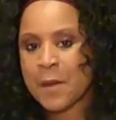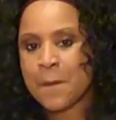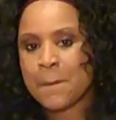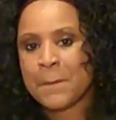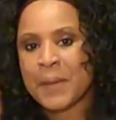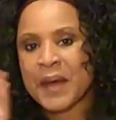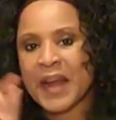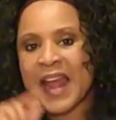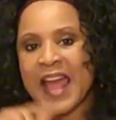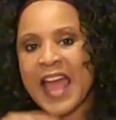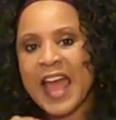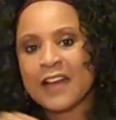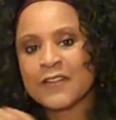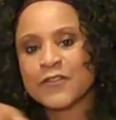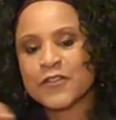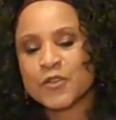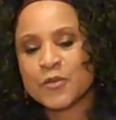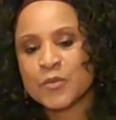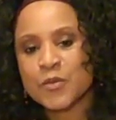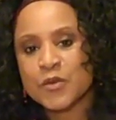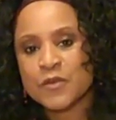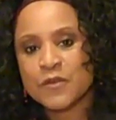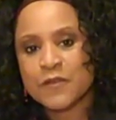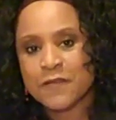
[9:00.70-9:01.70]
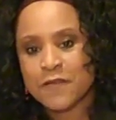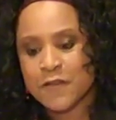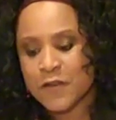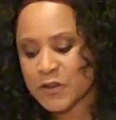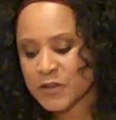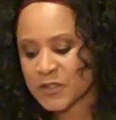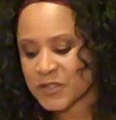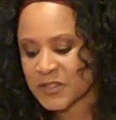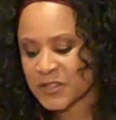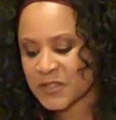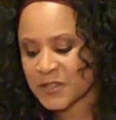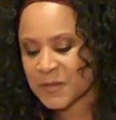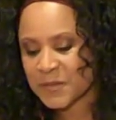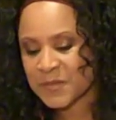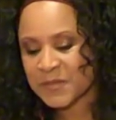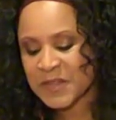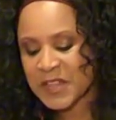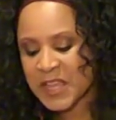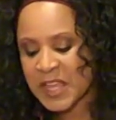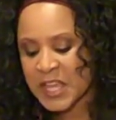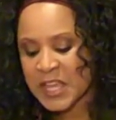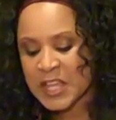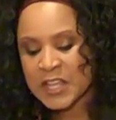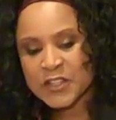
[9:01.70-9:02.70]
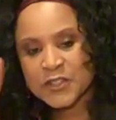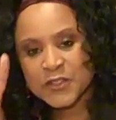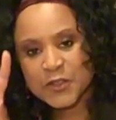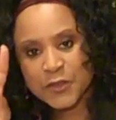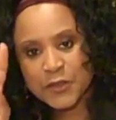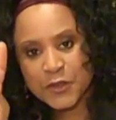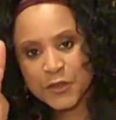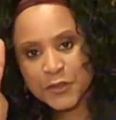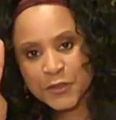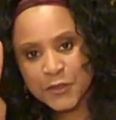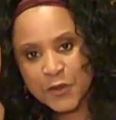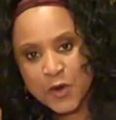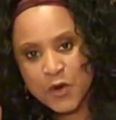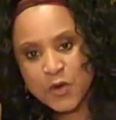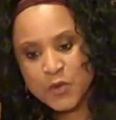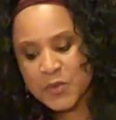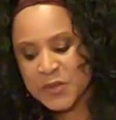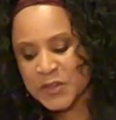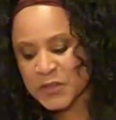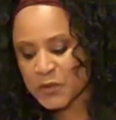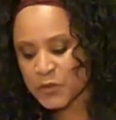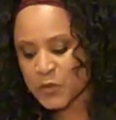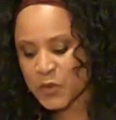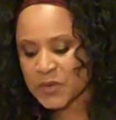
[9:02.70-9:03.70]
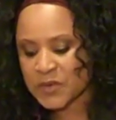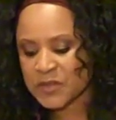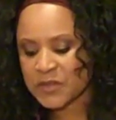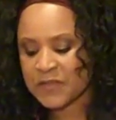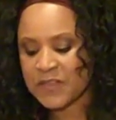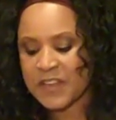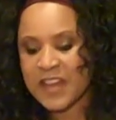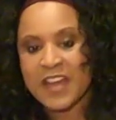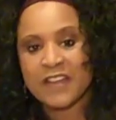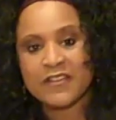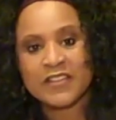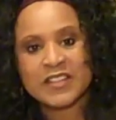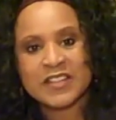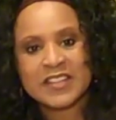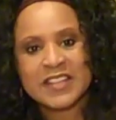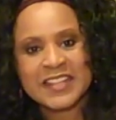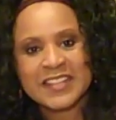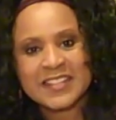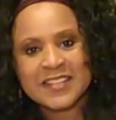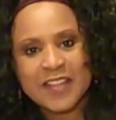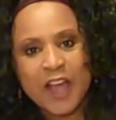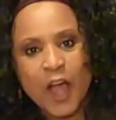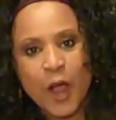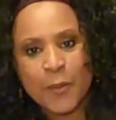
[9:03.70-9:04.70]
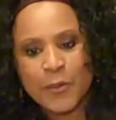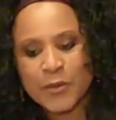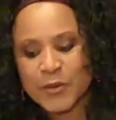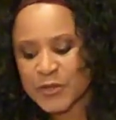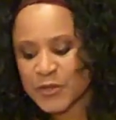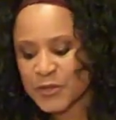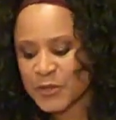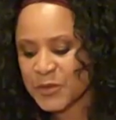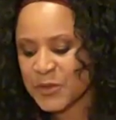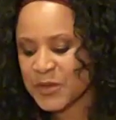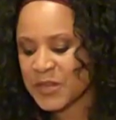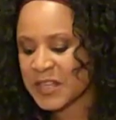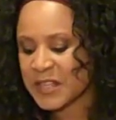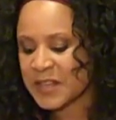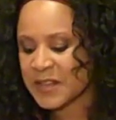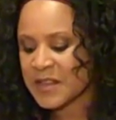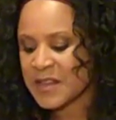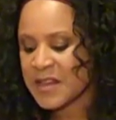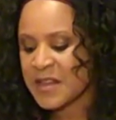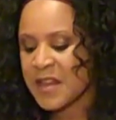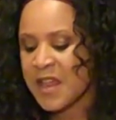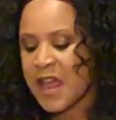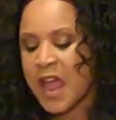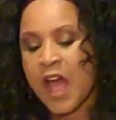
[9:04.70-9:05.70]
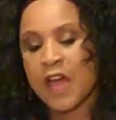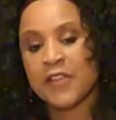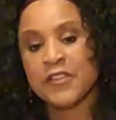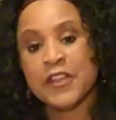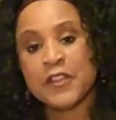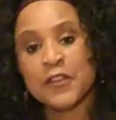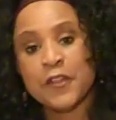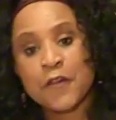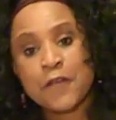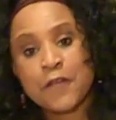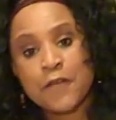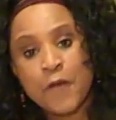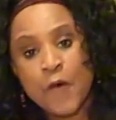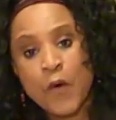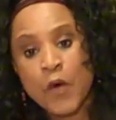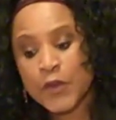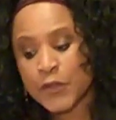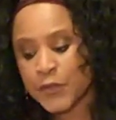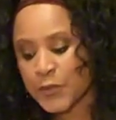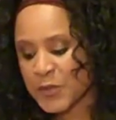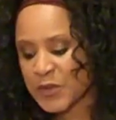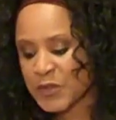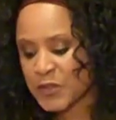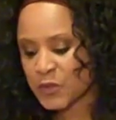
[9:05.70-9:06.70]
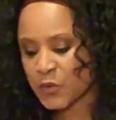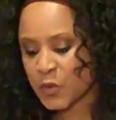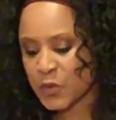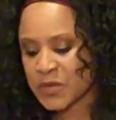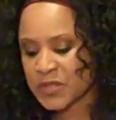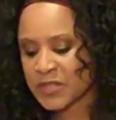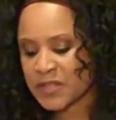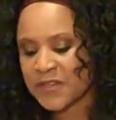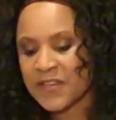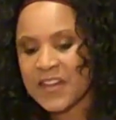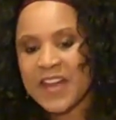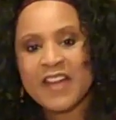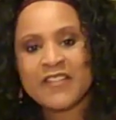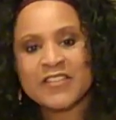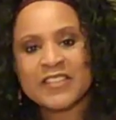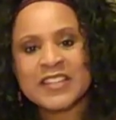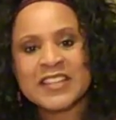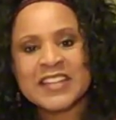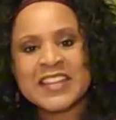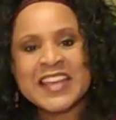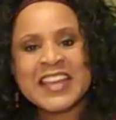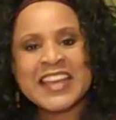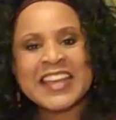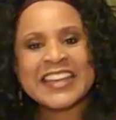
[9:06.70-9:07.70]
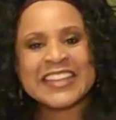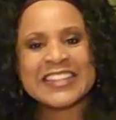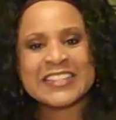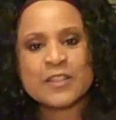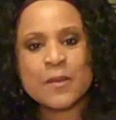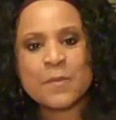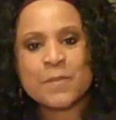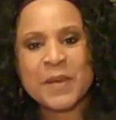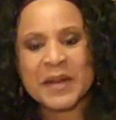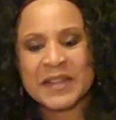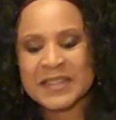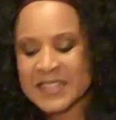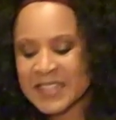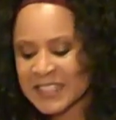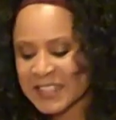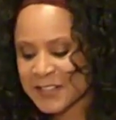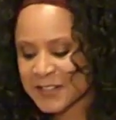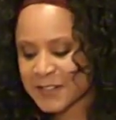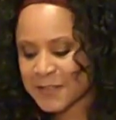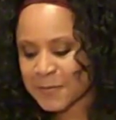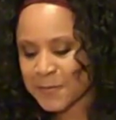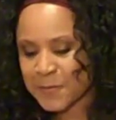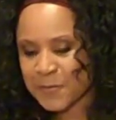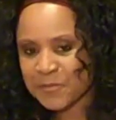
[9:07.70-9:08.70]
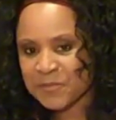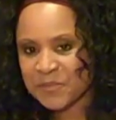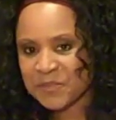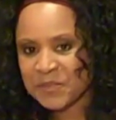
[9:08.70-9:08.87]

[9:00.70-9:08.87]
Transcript: But I have to move first. So the third resource of heaven is opportunity. And then the fourth resource of heaven is abundance.